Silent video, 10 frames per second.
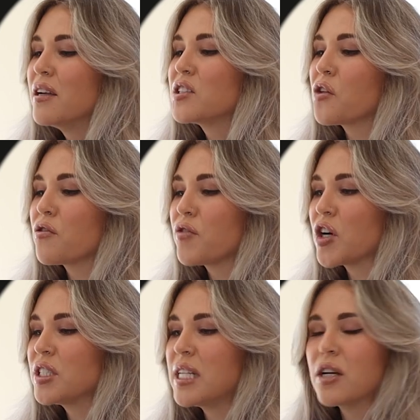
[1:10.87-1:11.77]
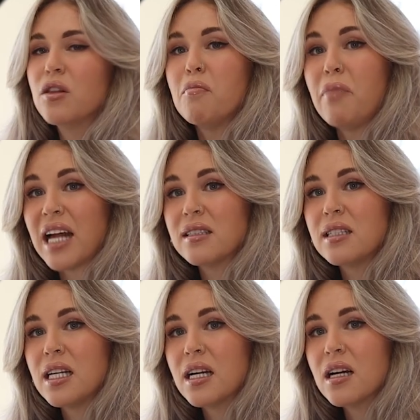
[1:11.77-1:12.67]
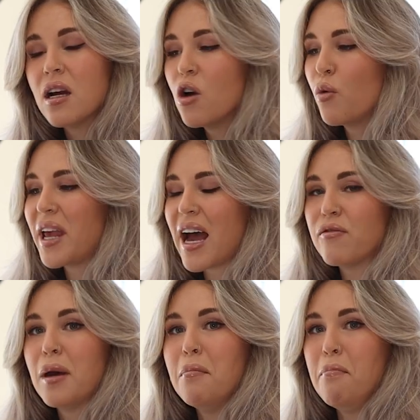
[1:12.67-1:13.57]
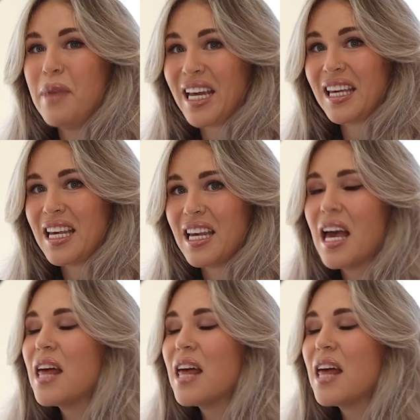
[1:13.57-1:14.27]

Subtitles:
So the first tier, the best tier, we have Binky.